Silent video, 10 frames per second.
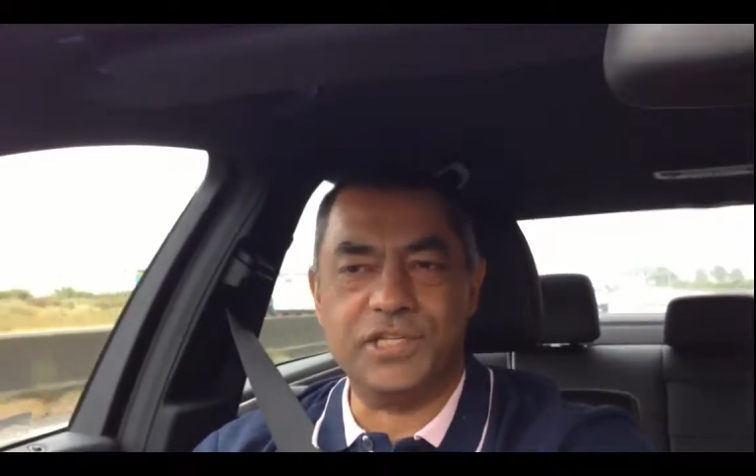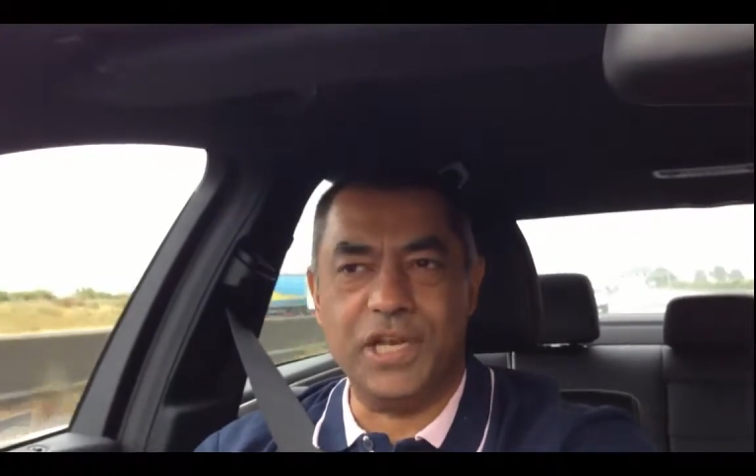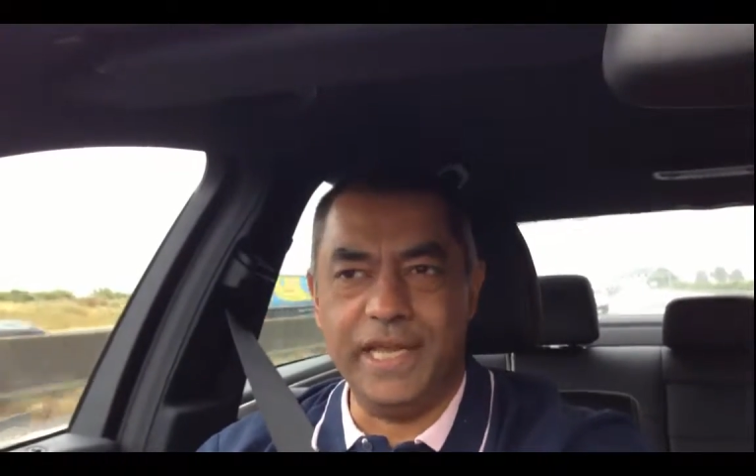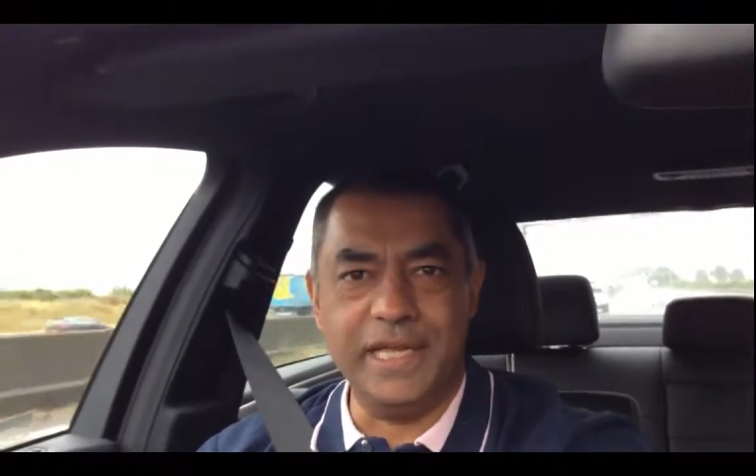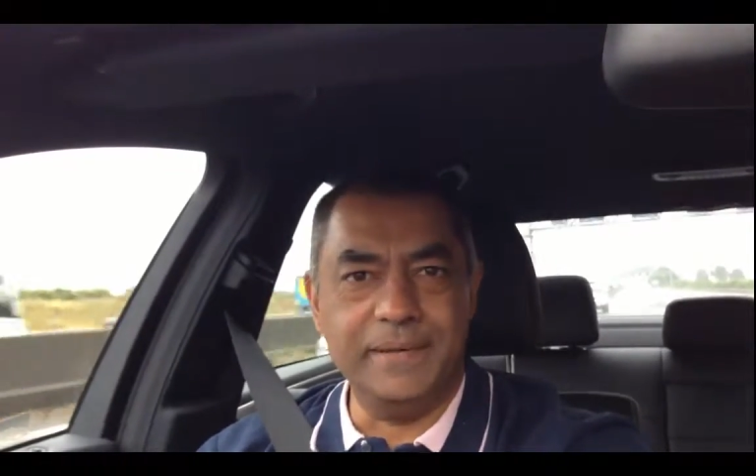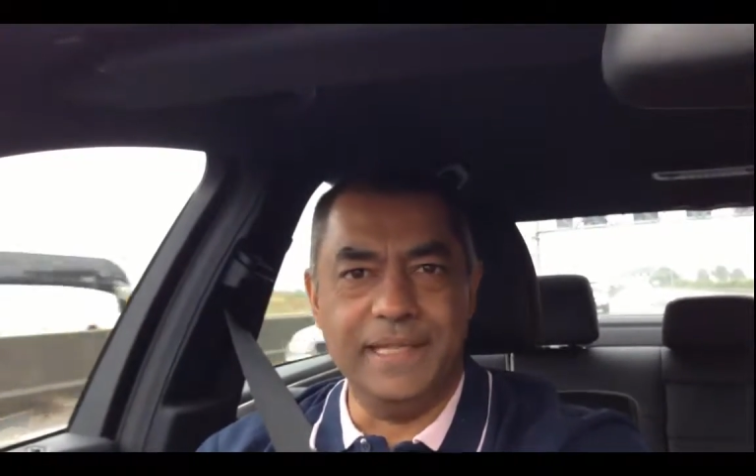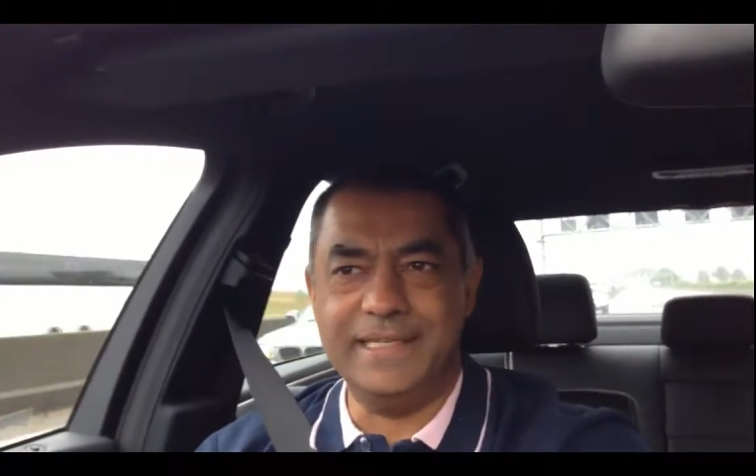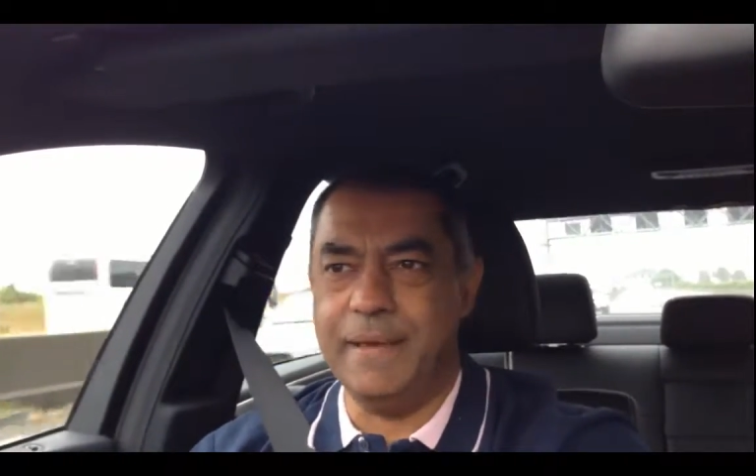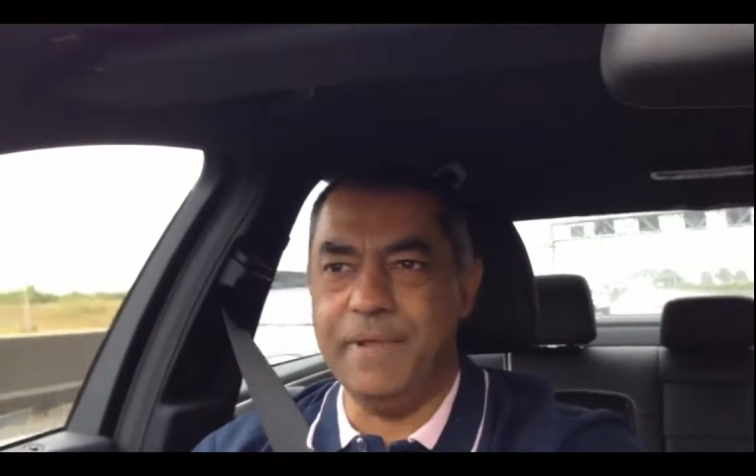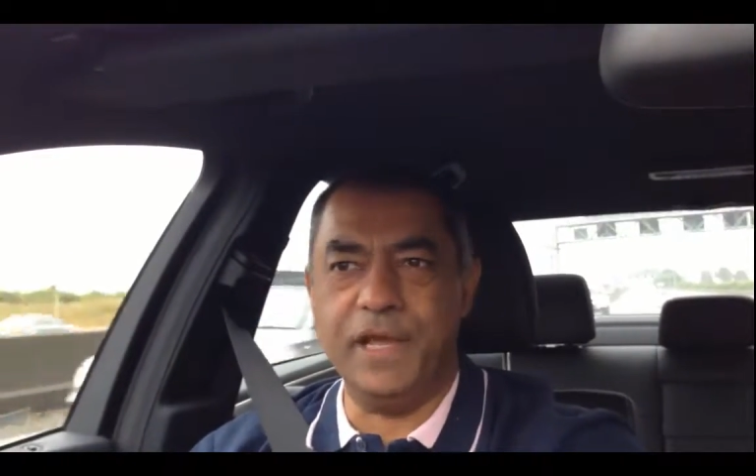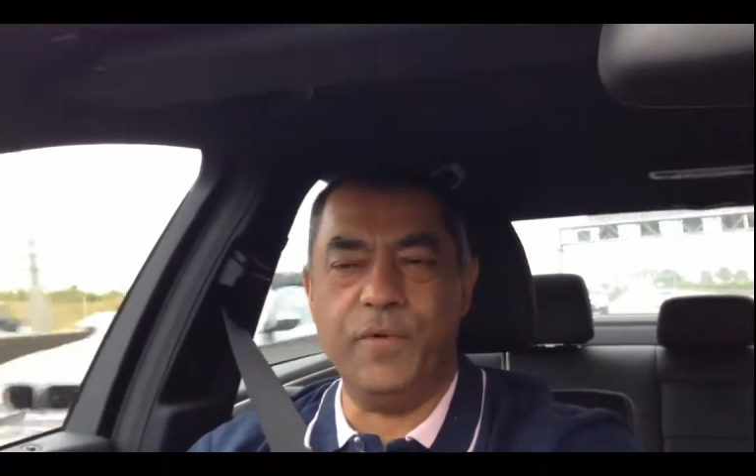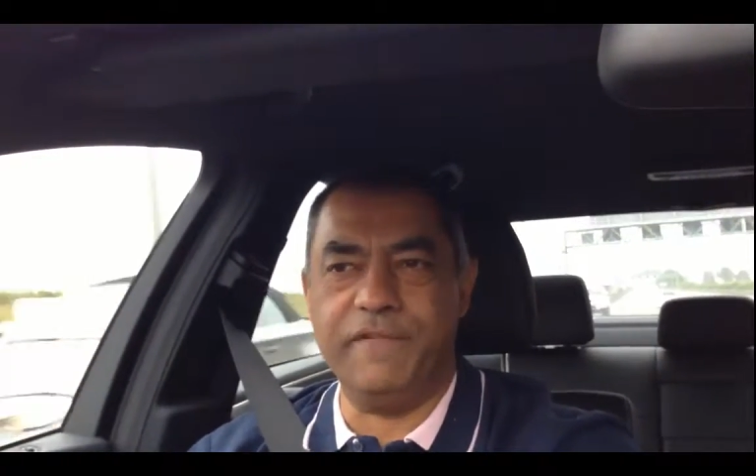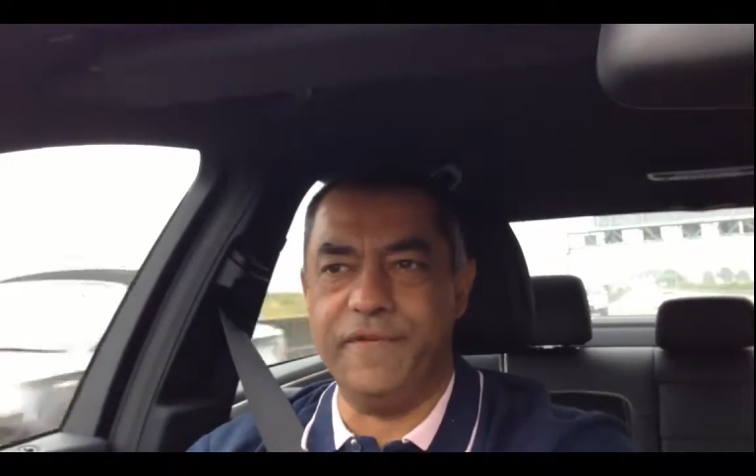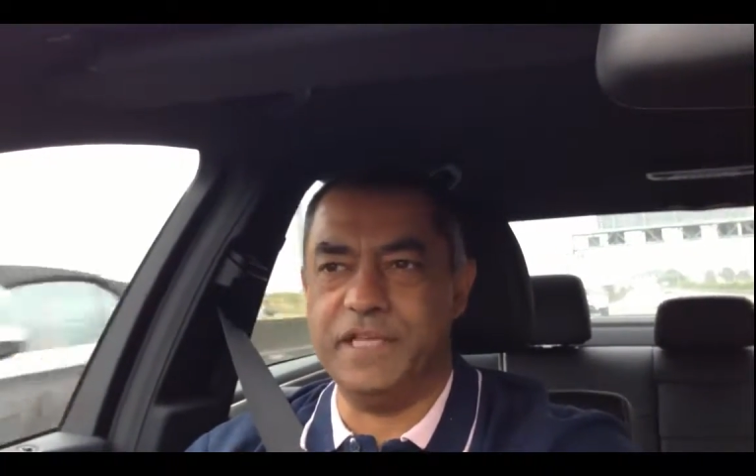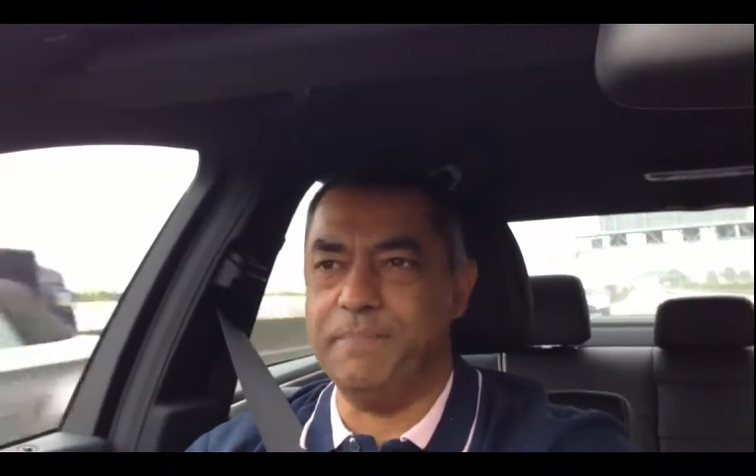just click the 10 minute
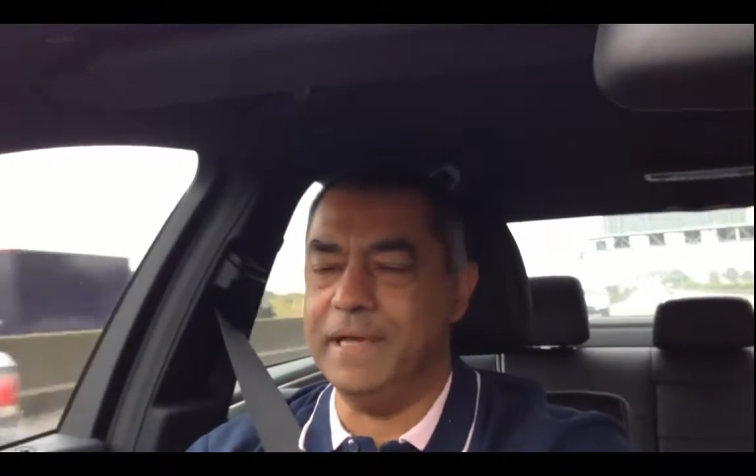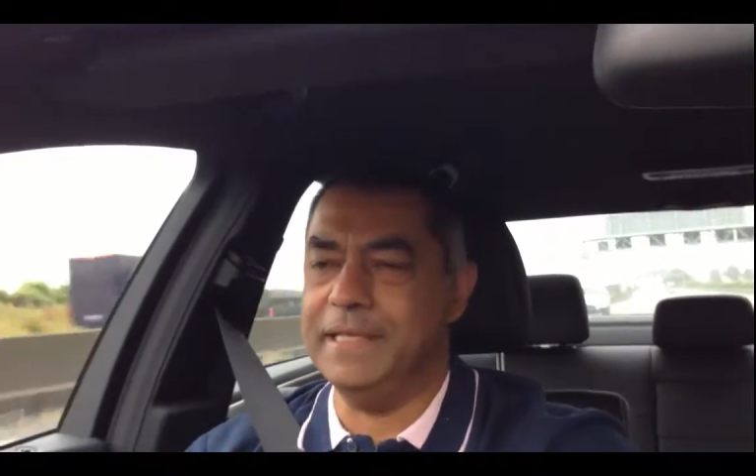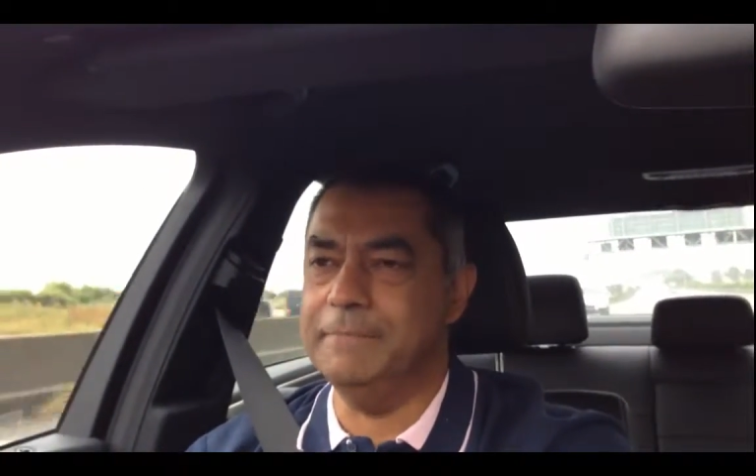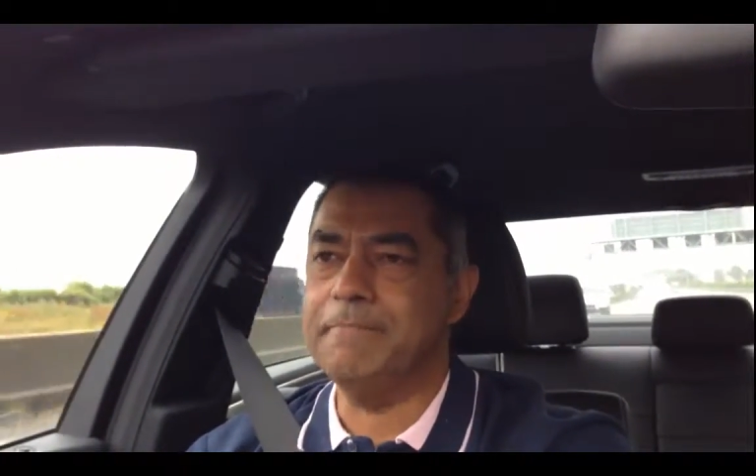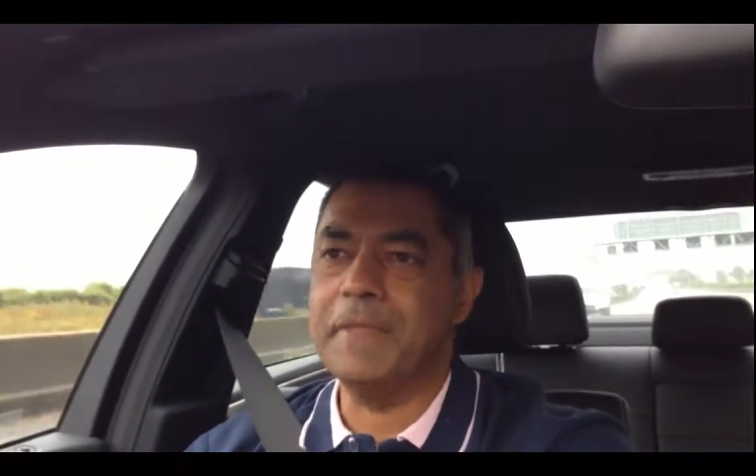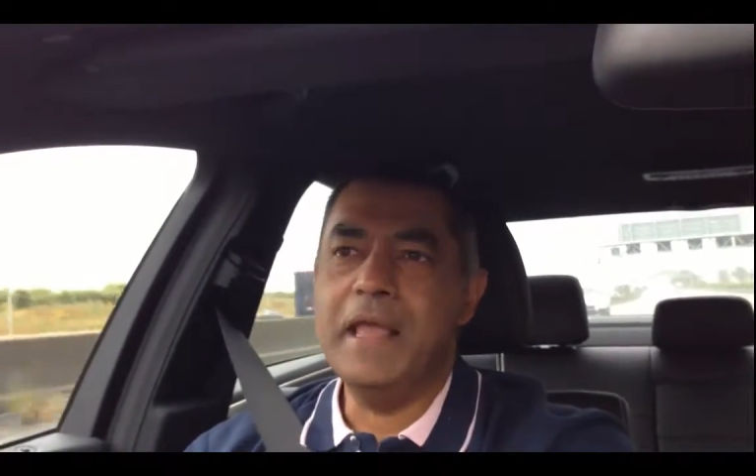quick fix button.